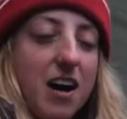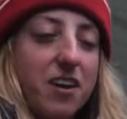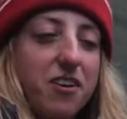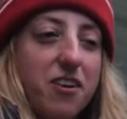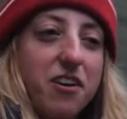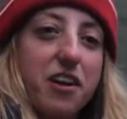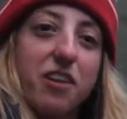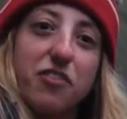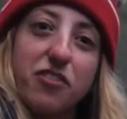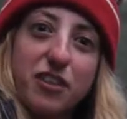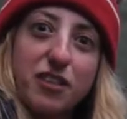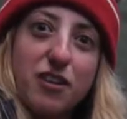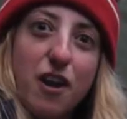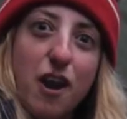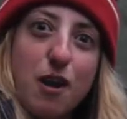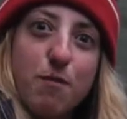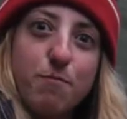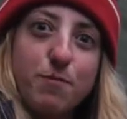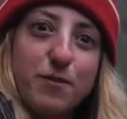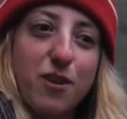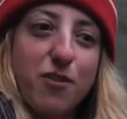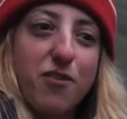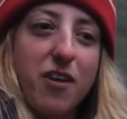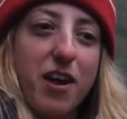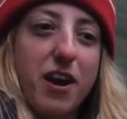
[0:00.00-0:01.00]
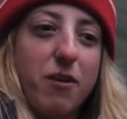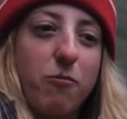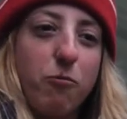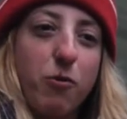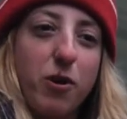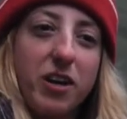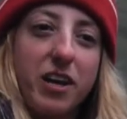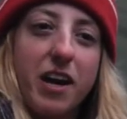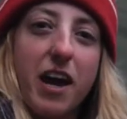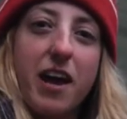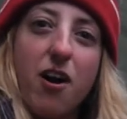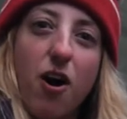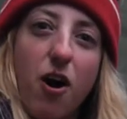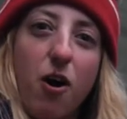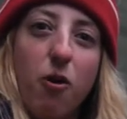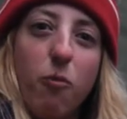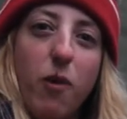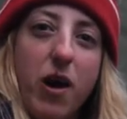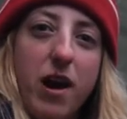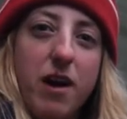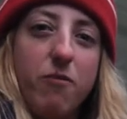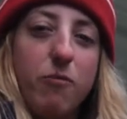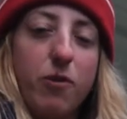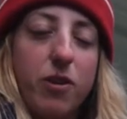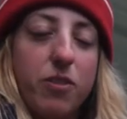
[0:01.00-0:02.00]
underneath the tarp so that I wouldn't get all
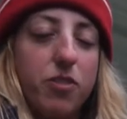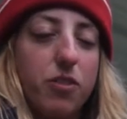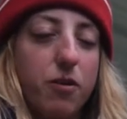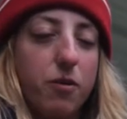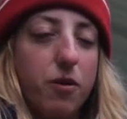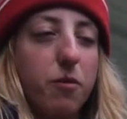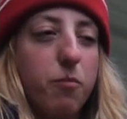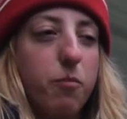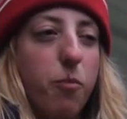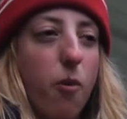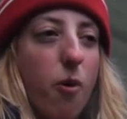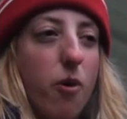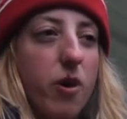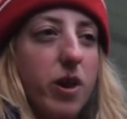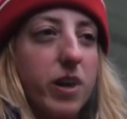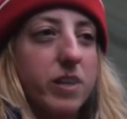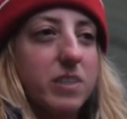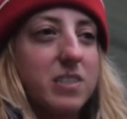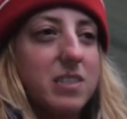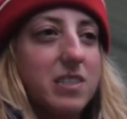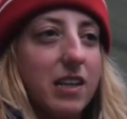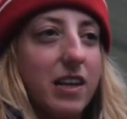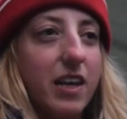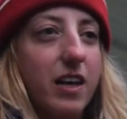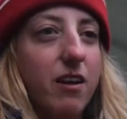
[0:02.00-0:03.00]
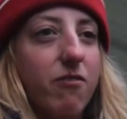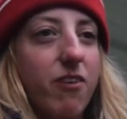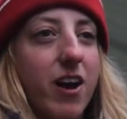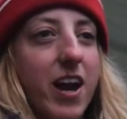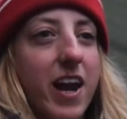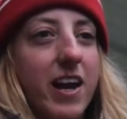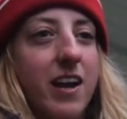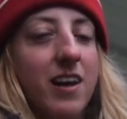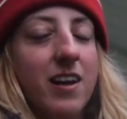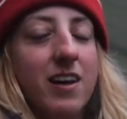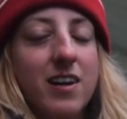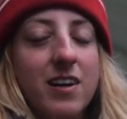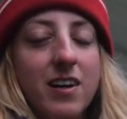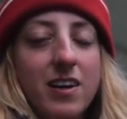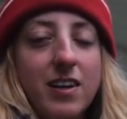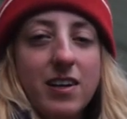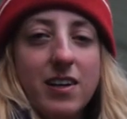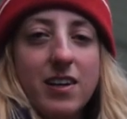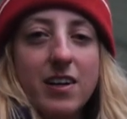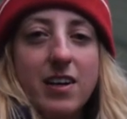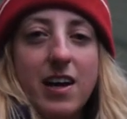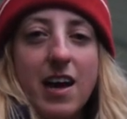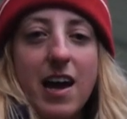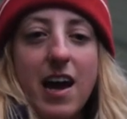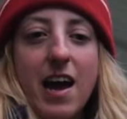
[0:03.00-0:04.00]
wet with the pouring sleet rain
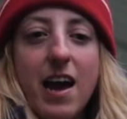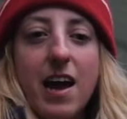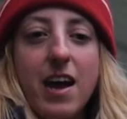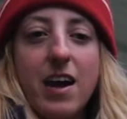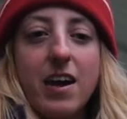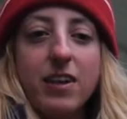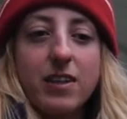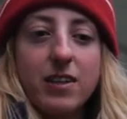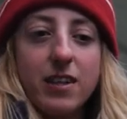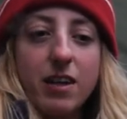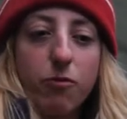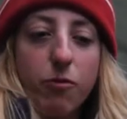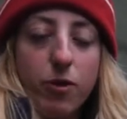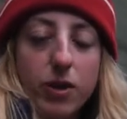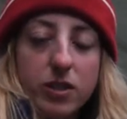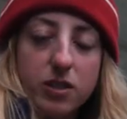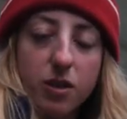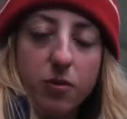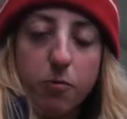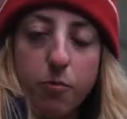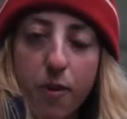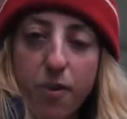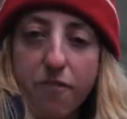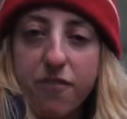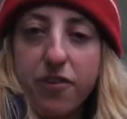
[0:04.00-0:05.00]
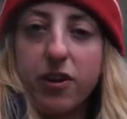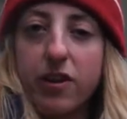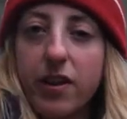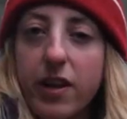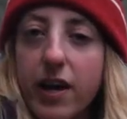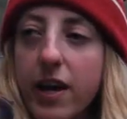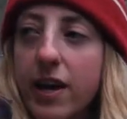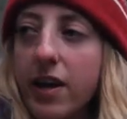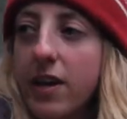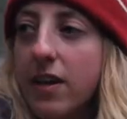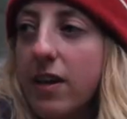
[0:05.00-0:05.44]
and it worked out perfectly.